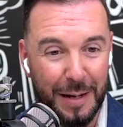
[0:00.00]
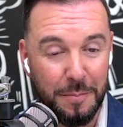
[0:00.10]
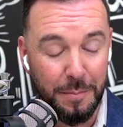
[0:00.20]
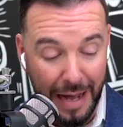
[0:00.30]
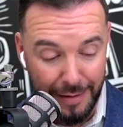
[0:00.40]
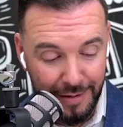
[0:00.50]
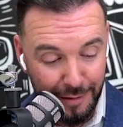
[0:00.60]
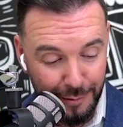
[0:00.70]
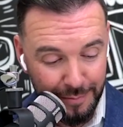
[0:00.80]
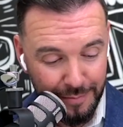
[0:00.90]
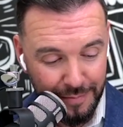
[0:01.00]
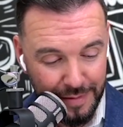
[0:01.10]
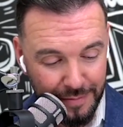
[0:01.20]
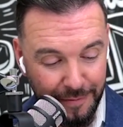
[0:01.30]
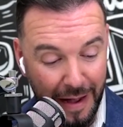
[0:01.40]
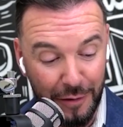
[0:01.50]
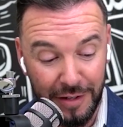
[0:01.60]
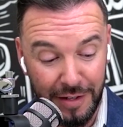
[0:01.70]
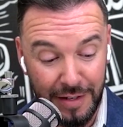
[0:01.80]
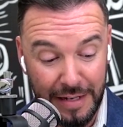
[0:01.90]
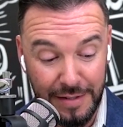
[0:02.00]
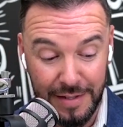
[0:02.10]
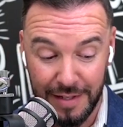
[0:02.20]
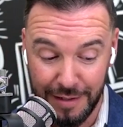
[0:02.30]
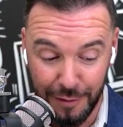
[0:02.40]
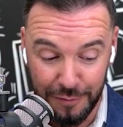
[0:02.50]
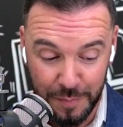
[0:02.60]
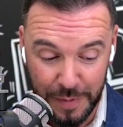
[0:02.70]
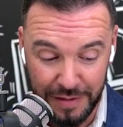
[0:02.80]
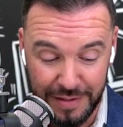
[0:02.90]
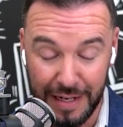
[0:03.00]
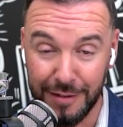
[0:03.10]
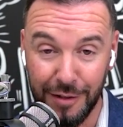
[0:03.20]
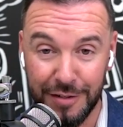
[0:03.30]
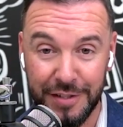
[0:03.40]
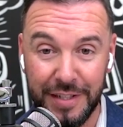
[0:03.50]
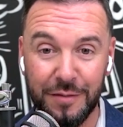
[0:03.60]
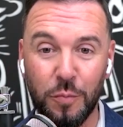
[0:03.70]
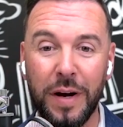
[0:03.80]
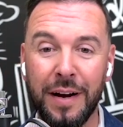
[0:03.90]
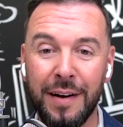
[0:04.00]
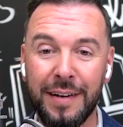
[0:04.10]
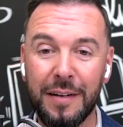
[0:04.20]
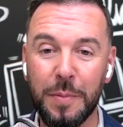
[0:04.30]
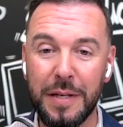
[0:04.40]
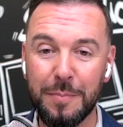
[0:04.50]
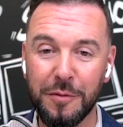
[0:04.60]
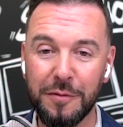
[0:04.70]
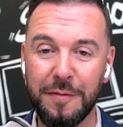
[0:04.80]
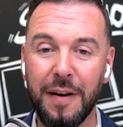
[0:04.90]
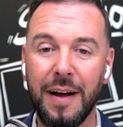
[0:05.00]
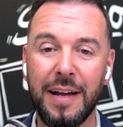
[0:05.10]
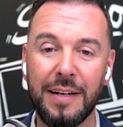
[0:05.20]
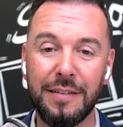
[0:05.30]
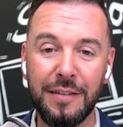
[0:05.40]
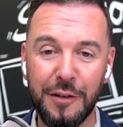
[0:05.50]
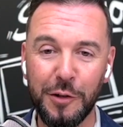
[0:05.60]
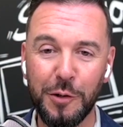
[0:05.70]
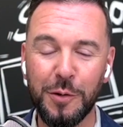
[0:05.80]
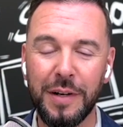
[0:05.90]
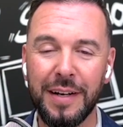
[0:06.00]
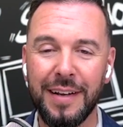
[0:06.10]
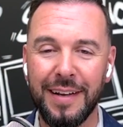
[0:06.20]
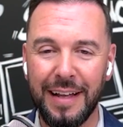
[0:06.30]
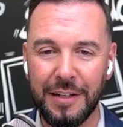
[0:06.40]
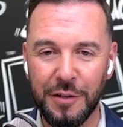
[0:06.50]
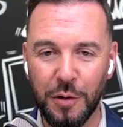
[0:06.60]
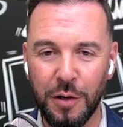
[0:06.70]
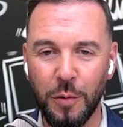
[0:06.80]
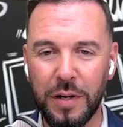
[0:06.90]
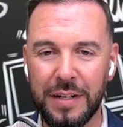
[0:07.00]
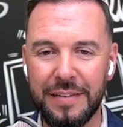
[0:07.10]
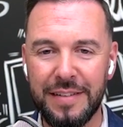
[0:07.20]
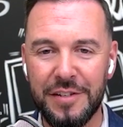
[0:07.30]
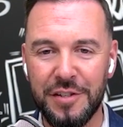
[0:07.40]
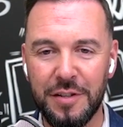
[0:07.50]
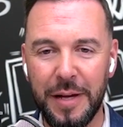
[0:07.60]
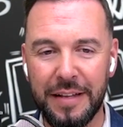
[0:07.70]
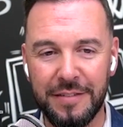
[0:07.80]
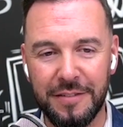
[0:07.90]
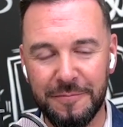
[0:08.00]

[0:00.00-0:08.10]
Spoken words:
Mathew, founder and CEO of Spear Technologies. Where could people find you and your organization the best?